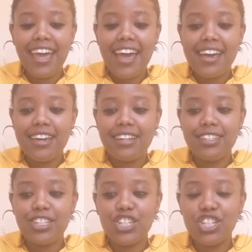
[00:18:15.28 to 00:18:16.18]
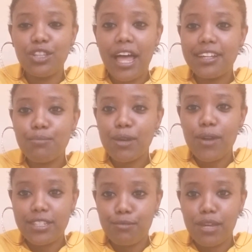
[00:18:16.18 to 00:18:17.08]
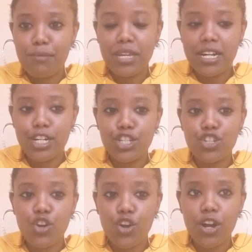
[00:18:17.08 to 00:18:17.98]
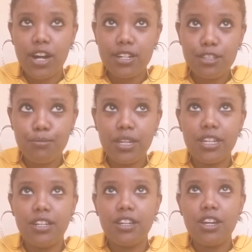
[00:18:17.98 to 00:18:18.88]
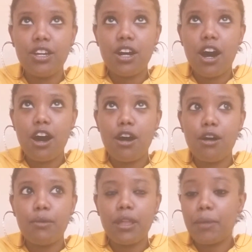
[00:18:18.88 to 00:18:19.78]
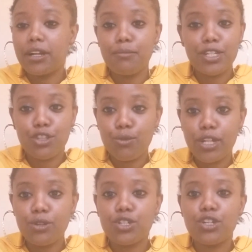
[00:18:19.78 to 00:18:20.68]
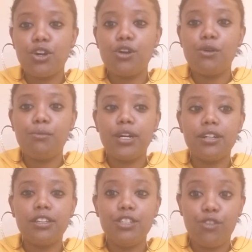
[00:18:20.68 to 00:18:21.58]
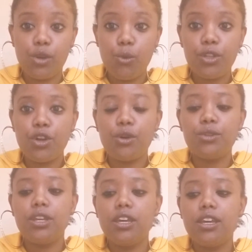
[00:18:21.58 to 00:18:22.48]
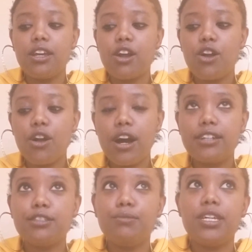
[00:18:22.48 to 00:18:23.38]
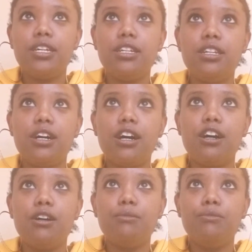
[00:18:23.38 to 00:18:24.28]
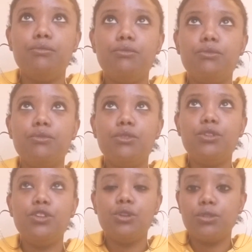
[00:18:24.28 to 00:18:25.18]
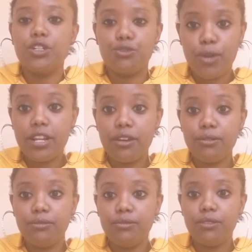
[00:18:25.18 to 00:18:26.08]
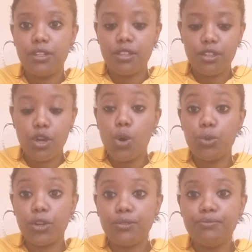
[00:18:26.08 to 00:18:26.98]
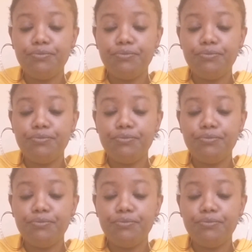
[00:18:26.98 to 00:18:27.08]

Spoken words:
And she liked my resume because her husband, and I'm not going to mention the radio show, but he's very well known. Her husband, you know, does radio, the owner.